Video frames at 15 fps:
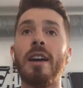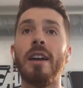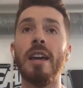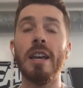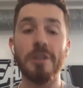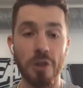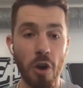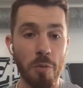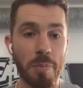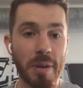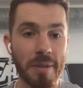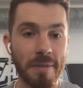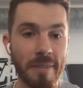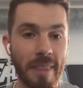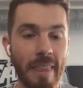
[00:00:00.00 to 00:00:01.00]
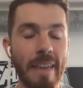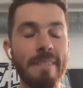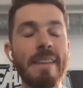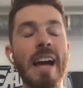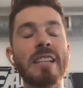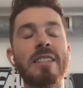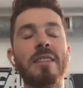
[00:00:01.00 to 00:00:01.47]
is open. And
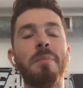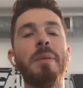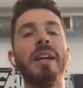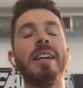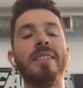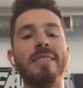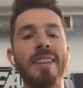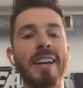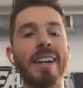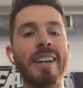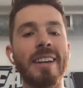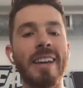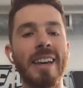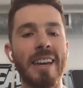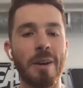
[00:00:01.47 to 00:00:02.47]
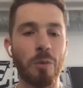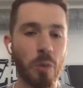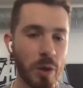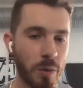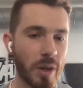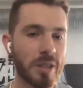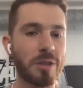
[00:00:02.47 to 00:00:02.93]
that's the biggest thing. We
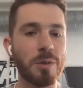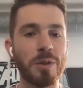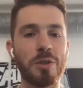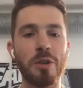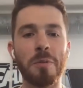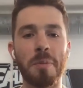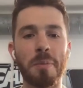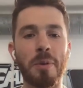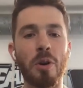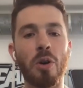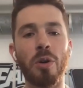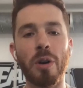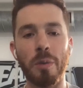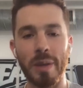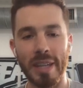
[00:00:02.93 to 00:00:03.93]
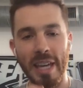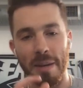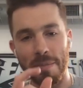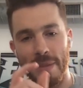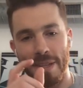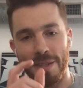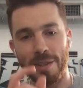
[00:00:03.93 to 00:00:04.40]
went to a Super Bowl and we
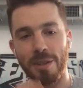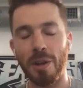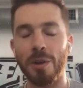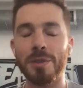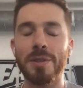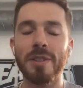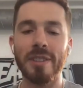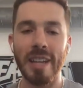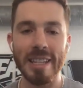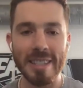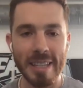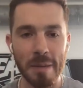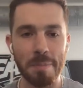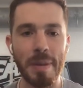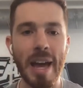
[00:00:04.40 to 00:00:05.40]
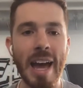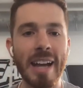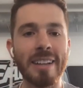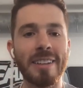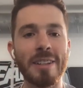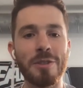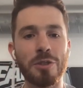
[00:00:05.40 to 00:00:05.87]
came this close. Let's get back.
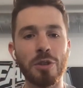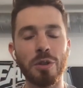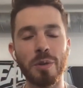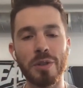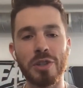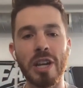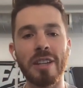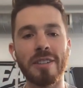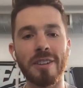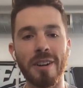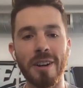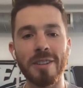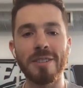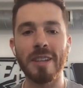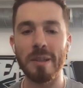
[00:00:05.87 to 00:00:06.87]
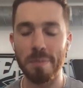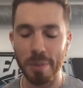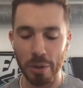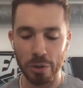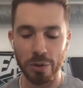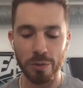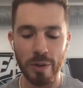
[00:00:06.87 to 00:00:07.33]
Let's do it with Jalen Hurts. Let's
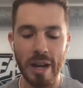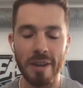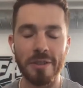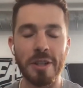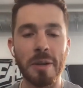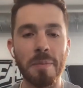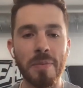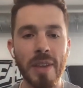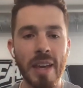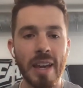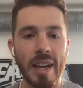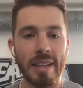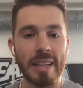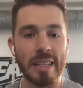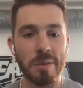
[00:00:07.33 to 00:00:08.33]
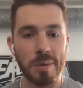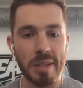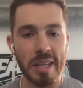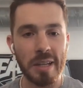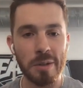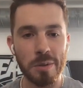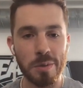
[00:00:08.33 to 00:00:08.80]
build around him. And that's what the
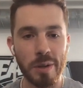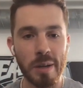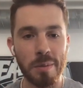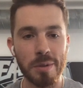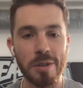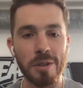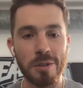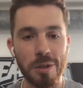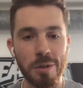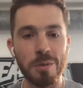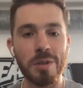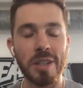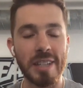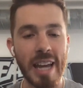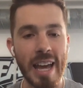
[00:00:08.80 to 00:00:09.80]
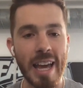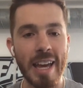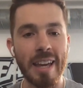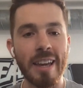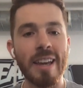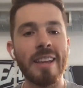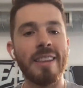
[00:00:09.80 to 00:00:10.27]
Eagles were able to do
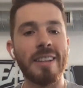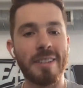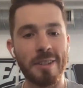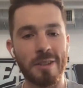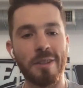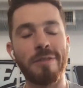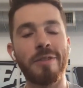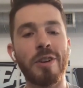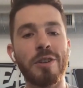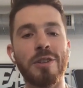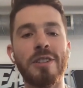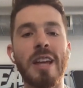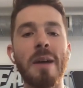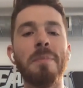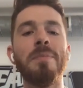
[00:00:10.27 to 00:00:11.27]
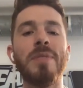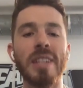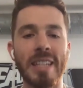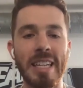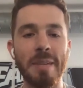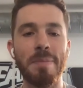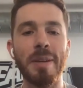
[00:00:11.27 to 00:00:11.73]
today. This is the first step to
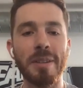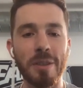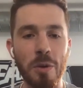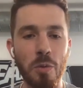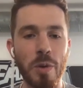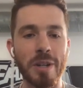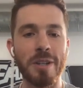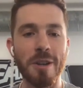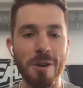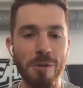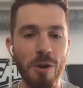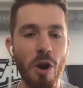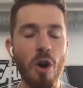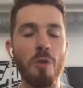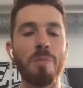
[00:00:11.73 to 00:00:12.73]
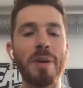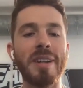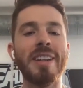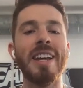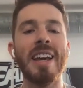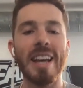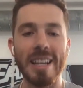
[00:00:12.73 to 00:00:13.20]
keeping the window
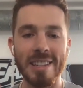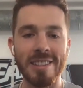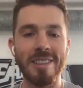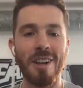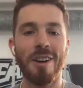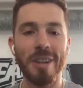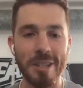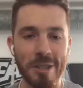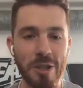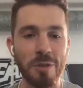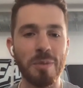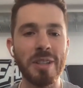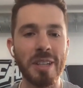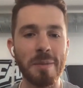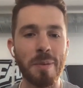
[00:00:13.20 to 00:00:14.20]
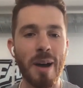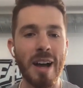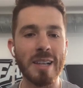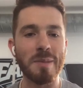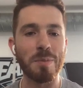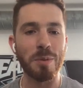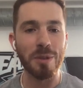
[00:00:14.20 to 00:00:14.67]
open as long as humanly
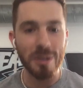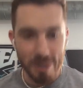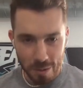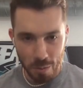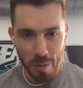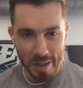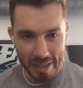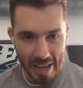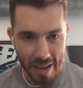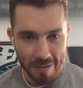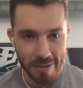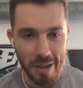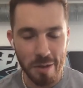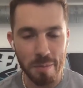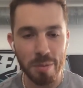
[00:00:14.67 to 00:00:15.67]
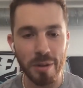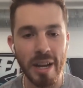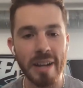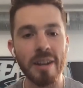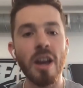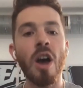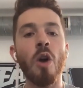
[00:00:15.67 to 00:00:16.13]
possible so that we can have another
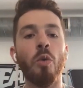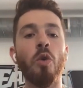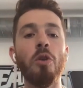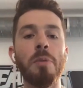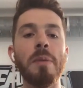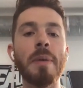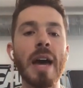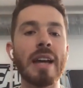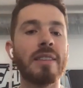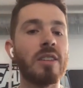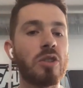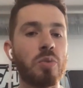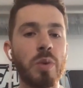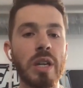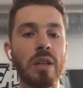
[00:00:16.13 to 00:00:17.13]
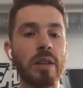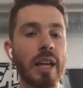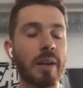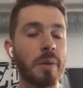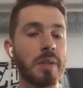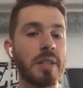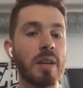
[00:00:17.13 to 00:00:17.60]
parade. We'll be back this week. Like
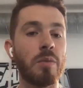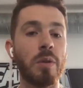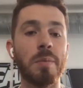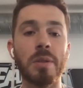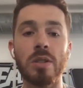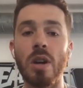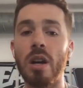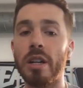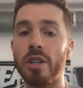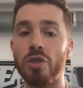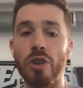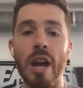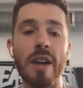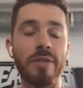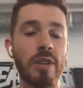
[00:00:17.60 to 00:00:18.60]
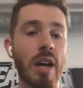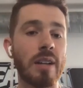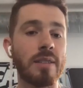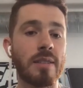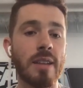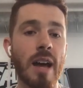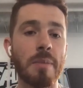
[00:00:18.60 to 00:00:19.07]
we said, we've been talking draft
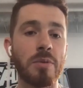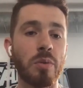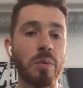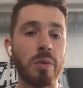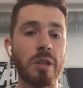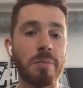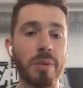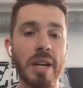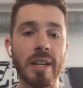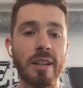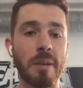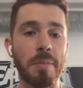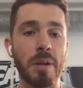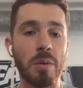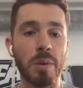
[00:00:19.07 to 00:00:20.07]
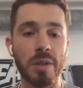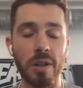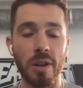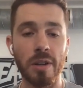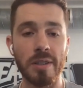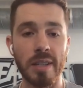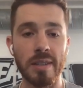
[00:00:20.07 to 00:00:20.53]
nonstop, so we wanted to break it up here with the
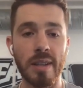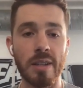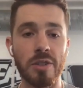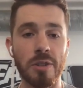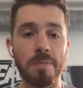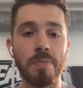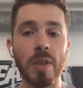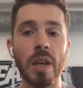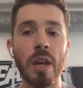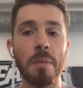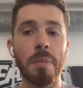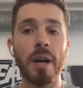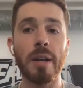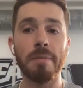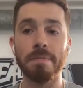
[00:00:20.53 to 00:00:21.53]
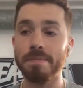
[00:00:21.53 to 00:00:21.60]
Hurts extension. But